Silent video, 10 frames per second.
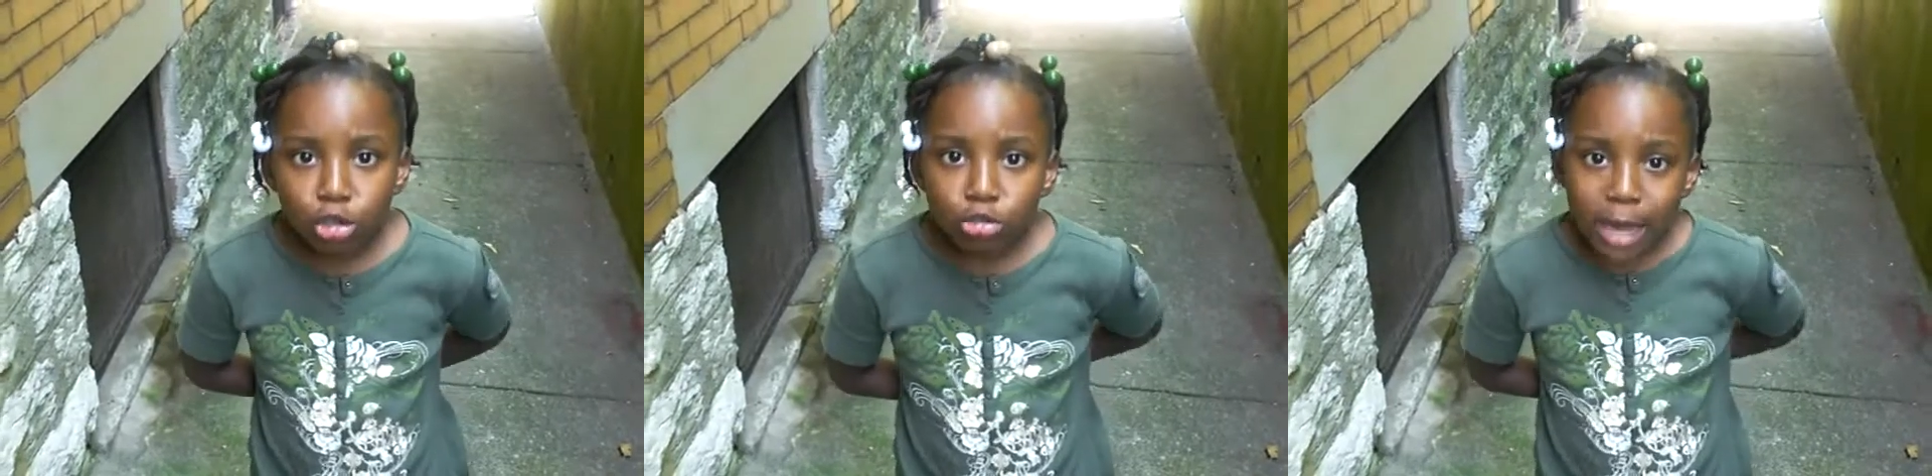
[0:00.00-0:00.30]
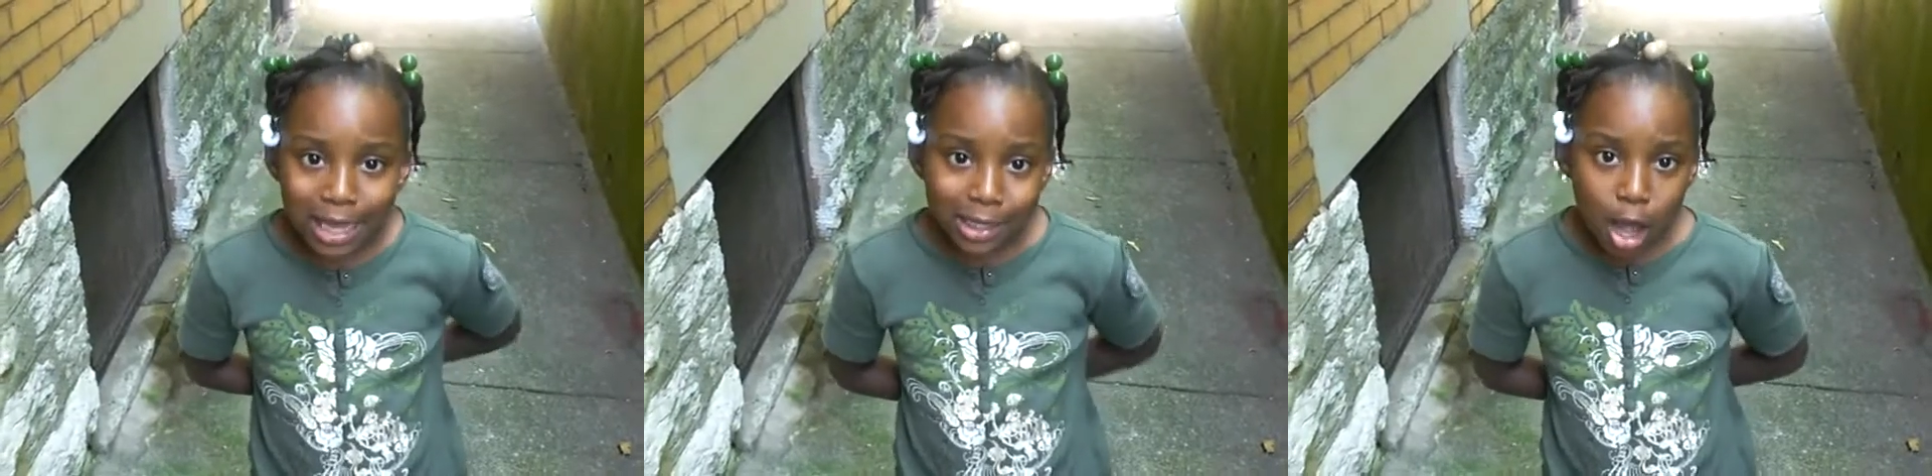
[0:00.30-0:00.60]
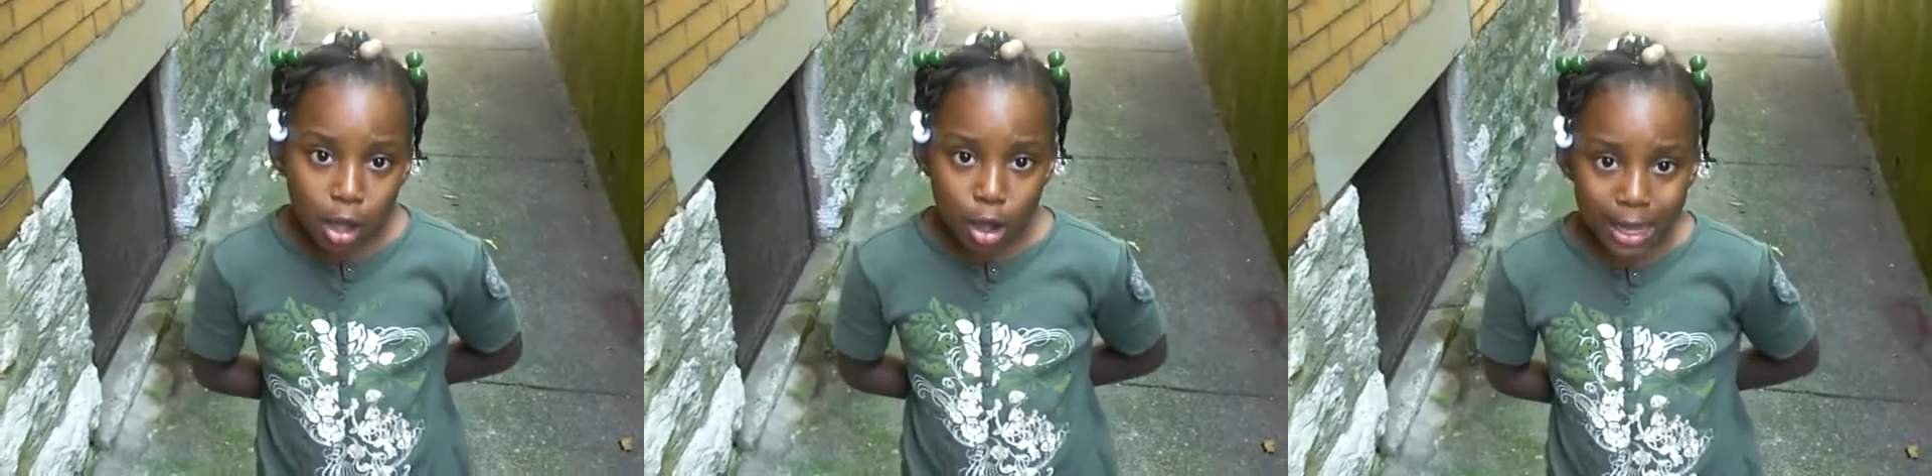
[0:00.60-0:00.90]
you got to
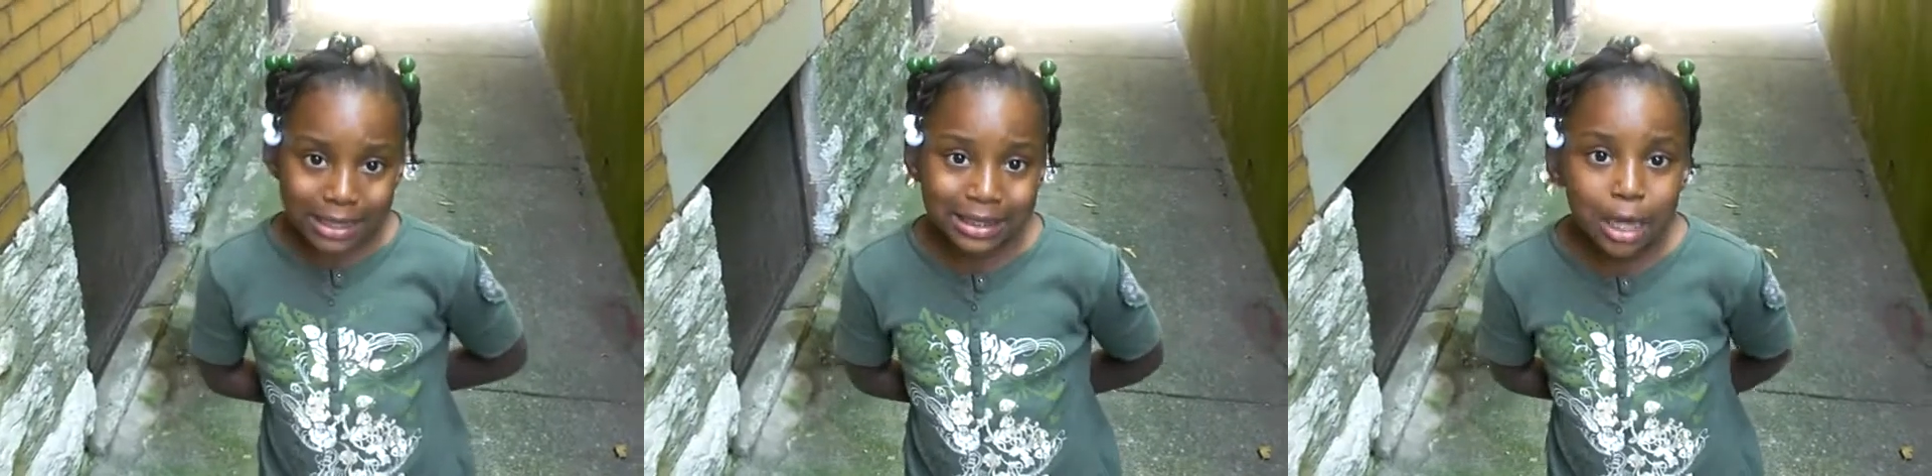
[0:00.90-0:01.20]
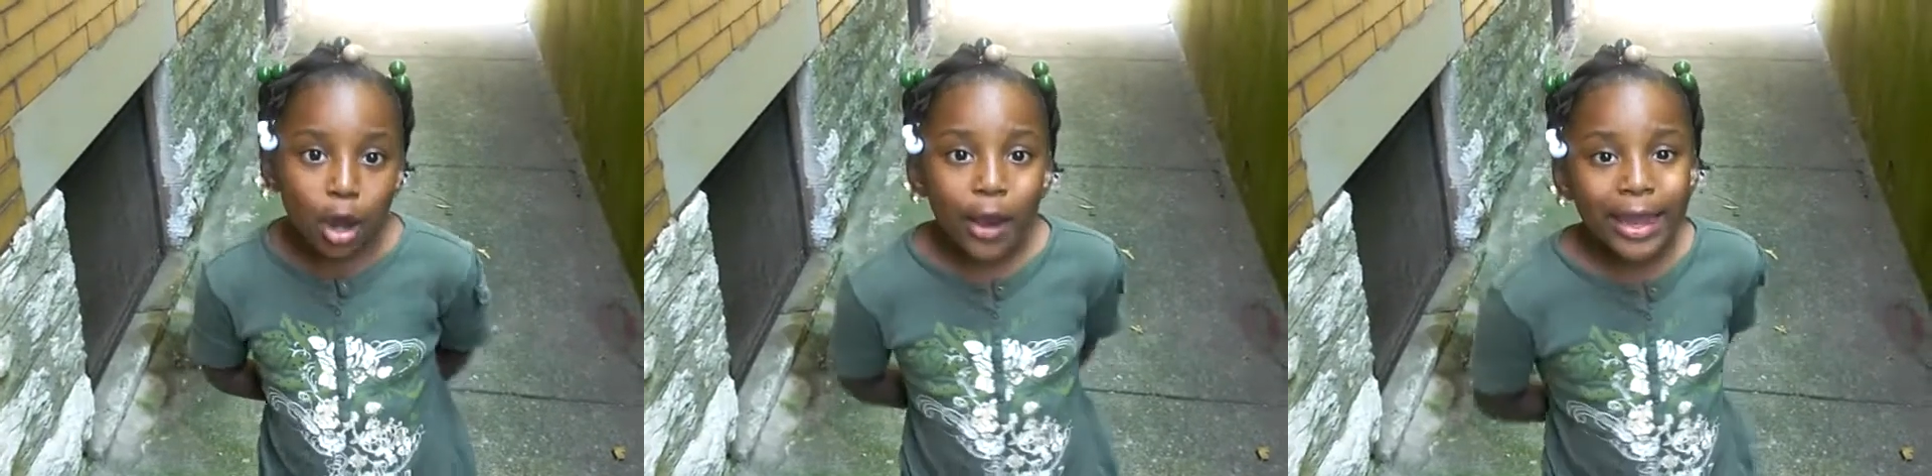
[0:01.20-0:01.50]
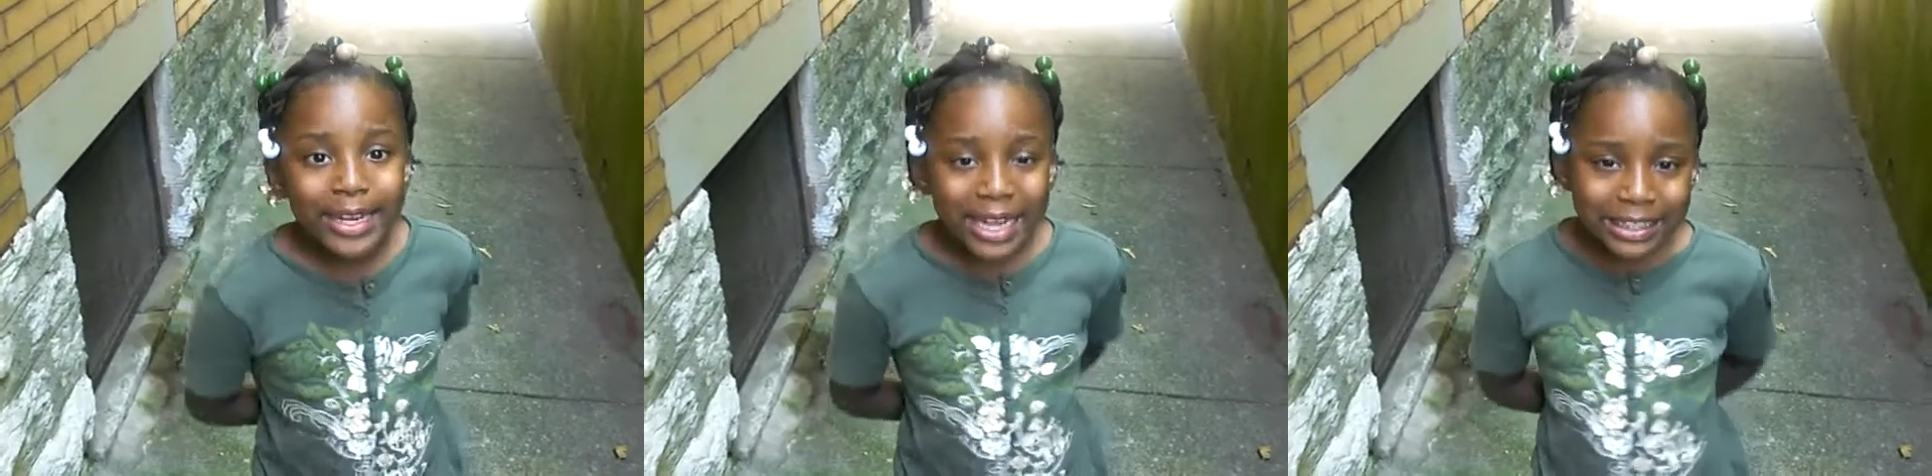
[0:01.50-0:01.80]
log on
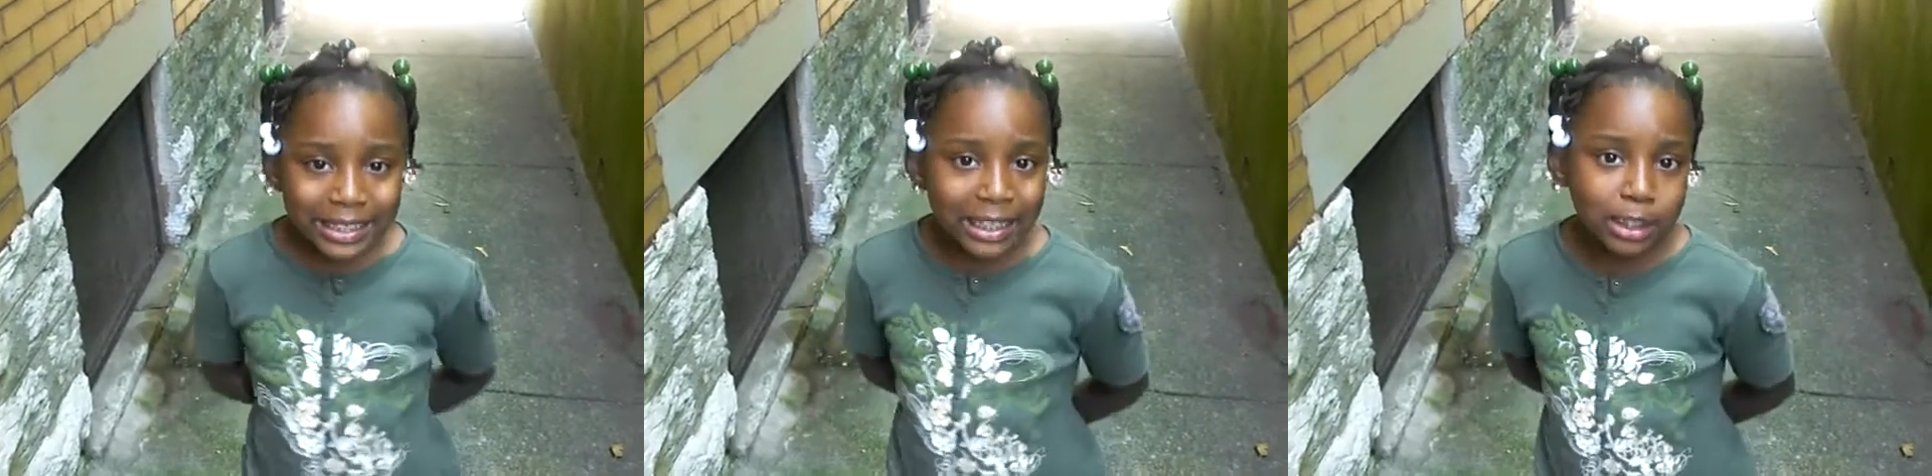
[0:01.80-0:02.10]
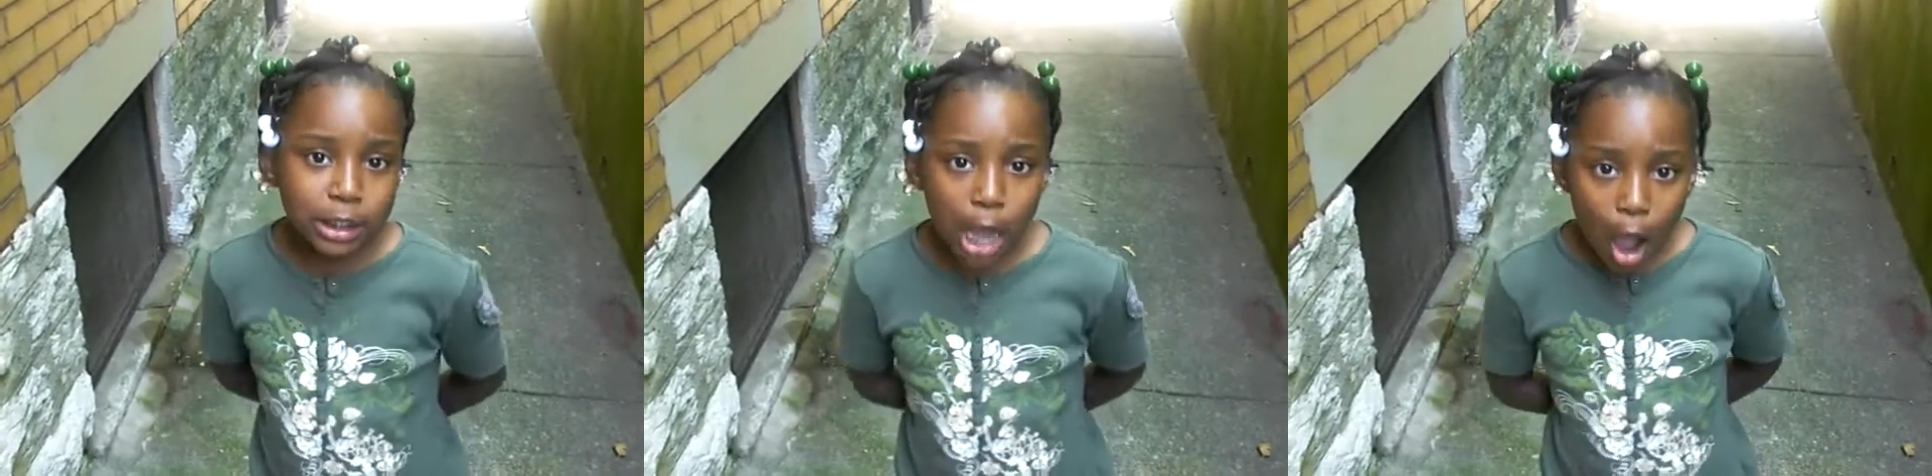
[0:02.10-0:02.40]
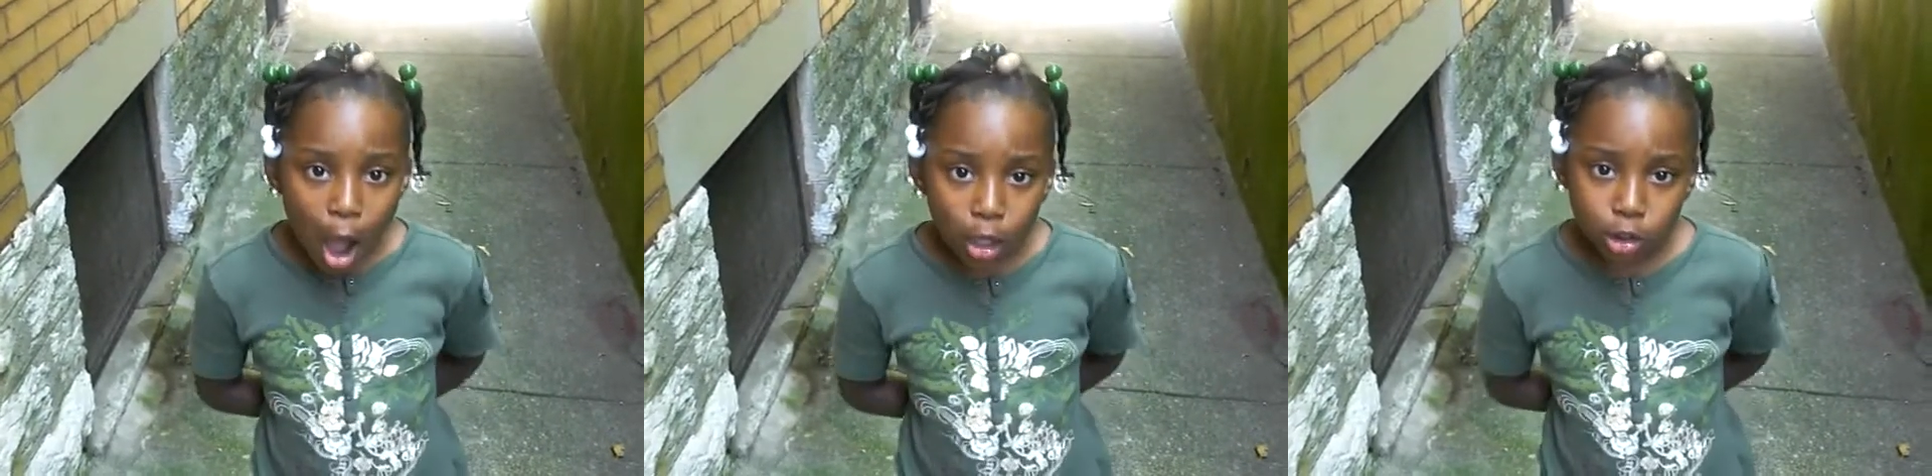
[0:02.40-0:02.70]
on Destiny
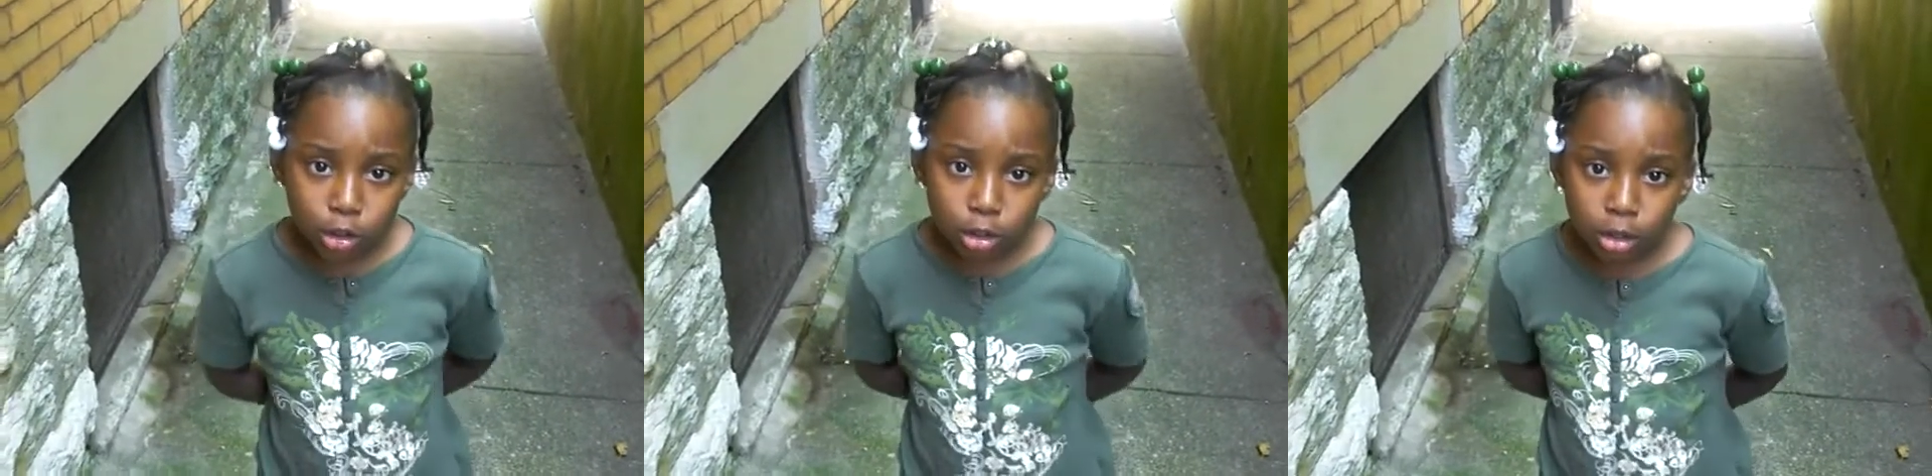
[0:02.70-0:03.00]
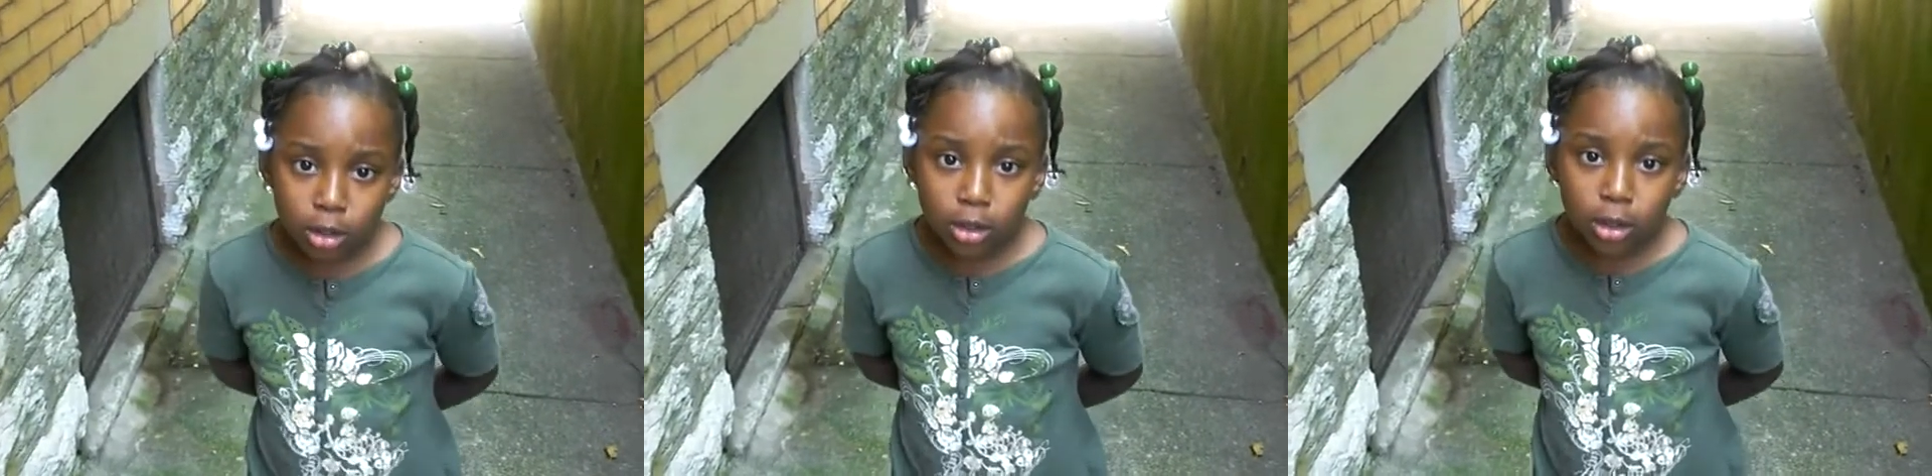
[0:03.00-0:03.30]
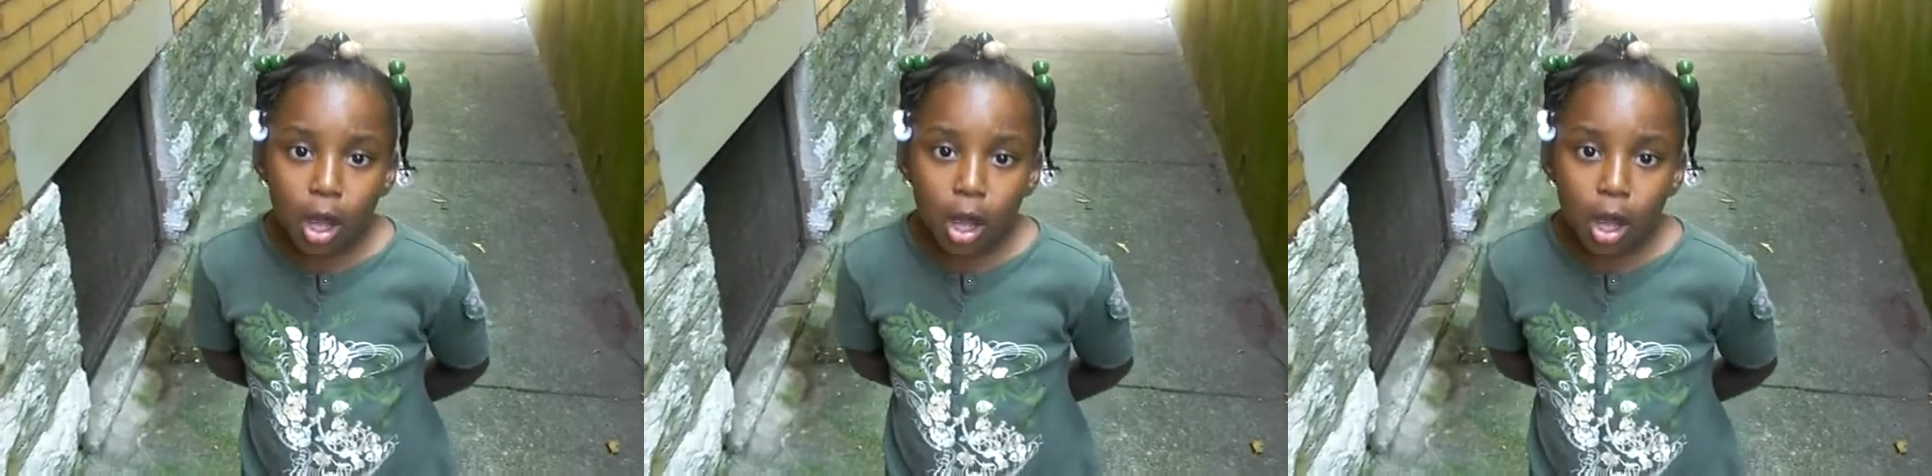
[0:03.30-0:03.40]
Talks on YouTube.